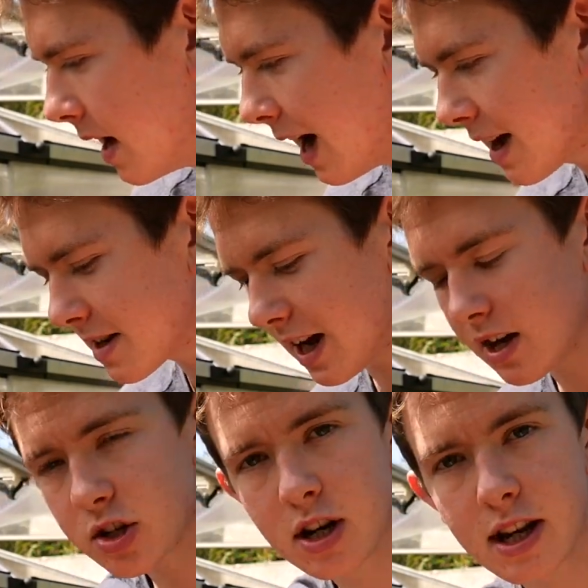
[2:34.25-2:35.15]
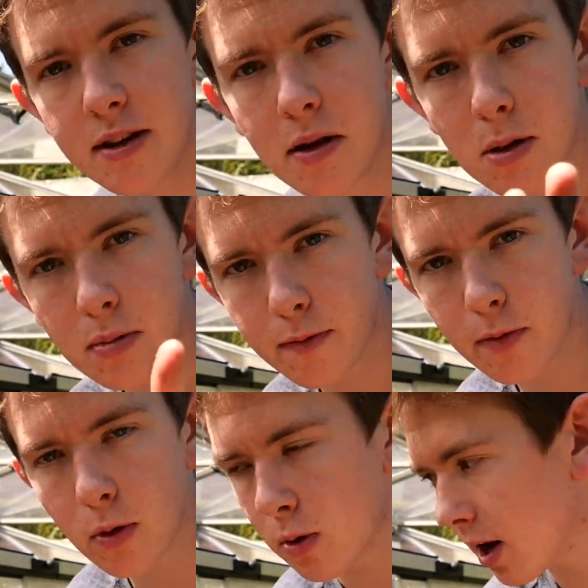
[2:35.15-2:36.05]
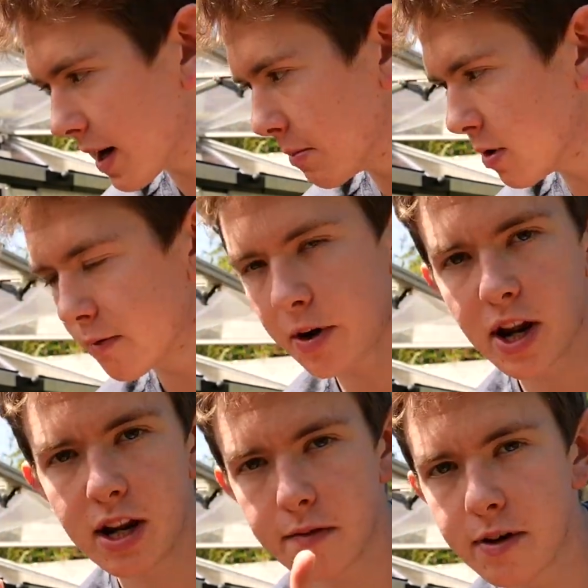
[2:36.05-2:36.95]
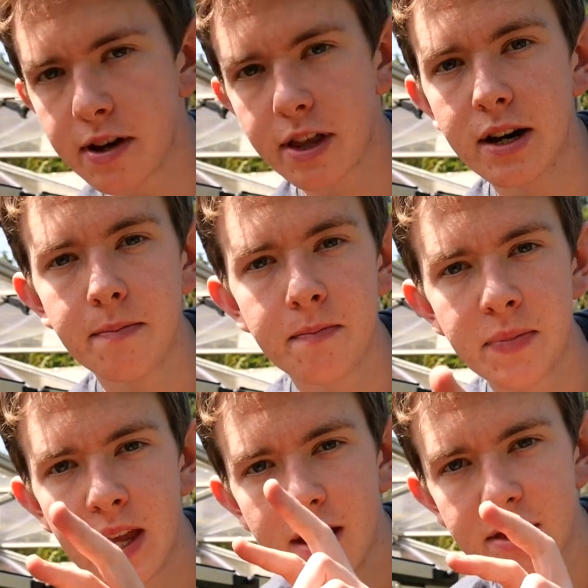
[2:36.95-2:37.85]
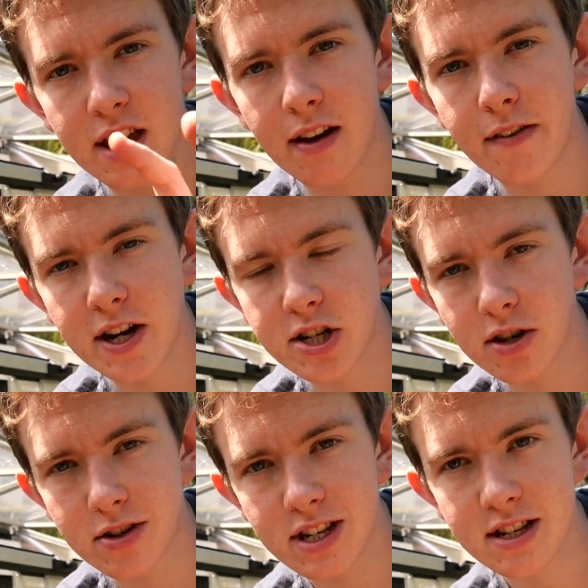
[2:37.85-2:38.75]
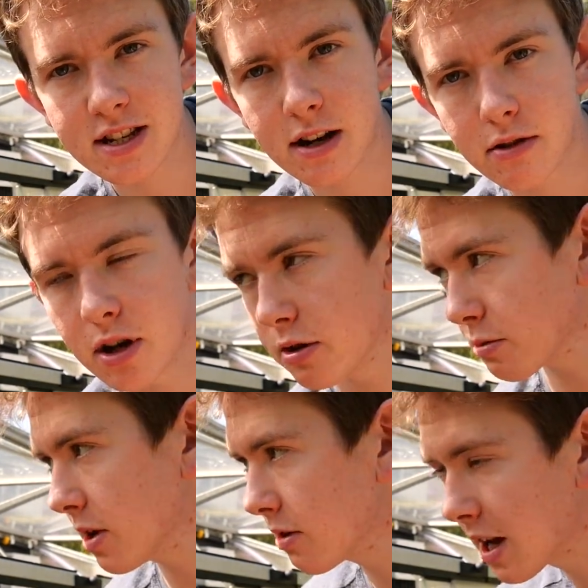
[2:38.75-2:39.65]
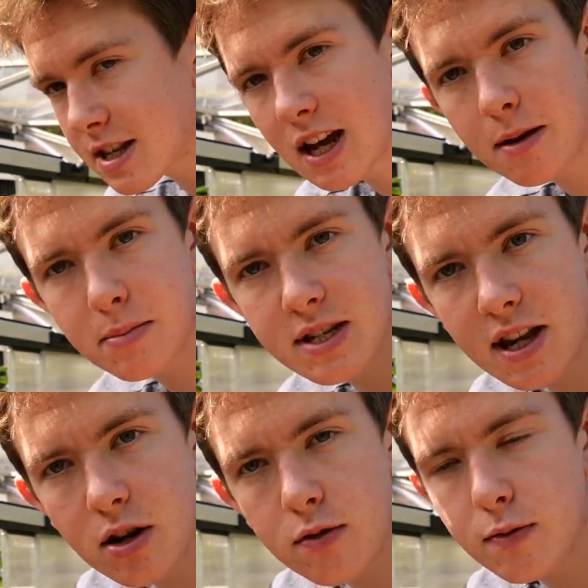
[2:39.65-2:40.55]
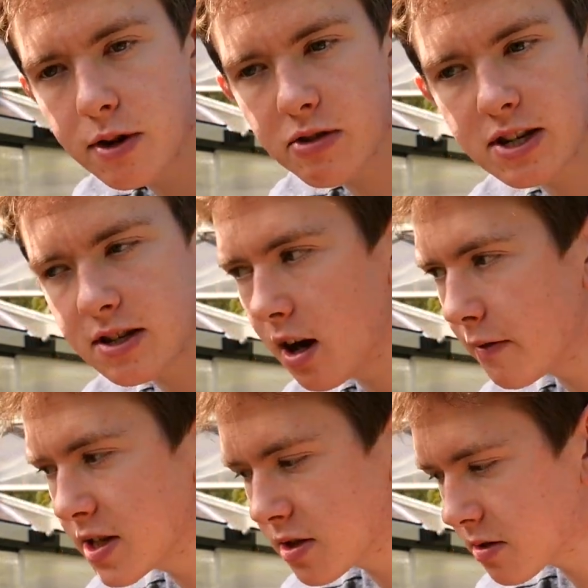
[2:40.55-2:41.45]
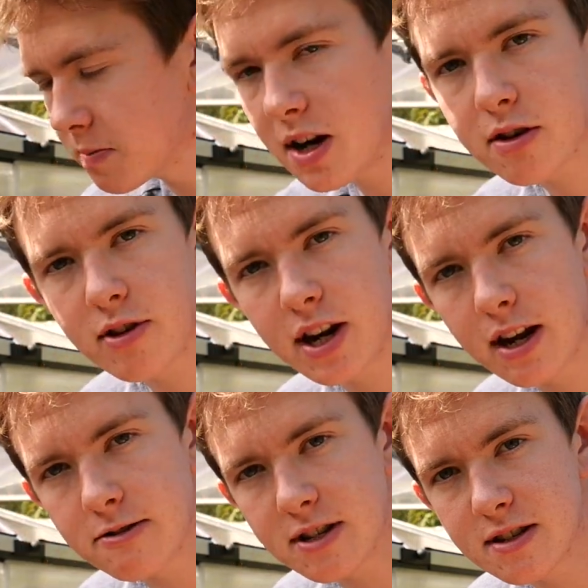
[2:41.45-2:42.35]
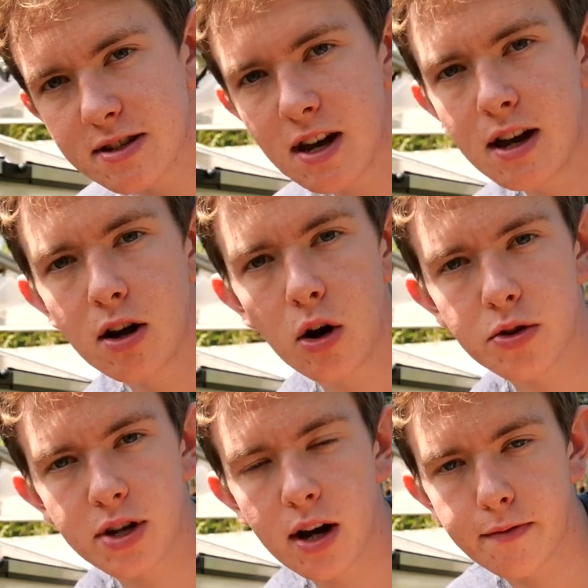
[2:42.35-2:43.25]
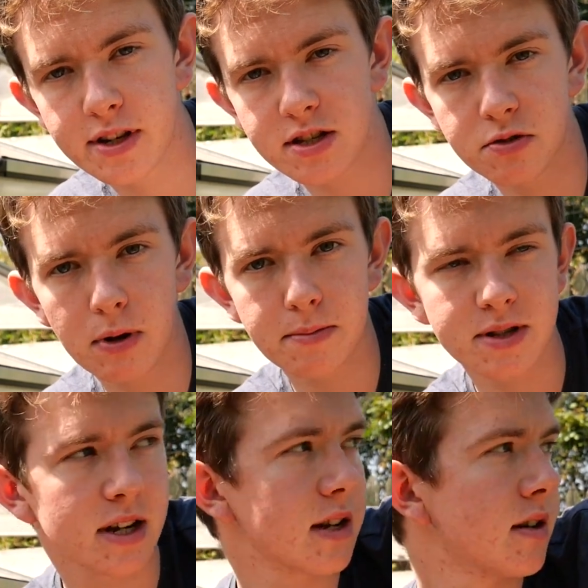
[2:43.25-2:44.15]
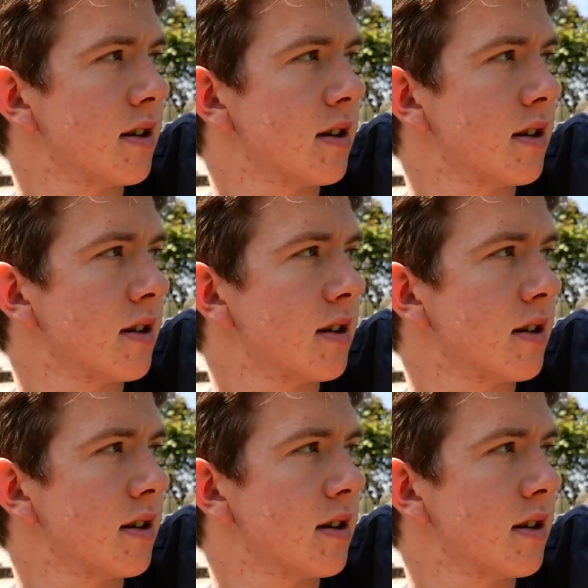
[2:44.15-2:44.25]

And actually, before I move on any further, I've actually got a discount code where you can get 10% off one of these Harvest Smart greenhouses on Harvest's website.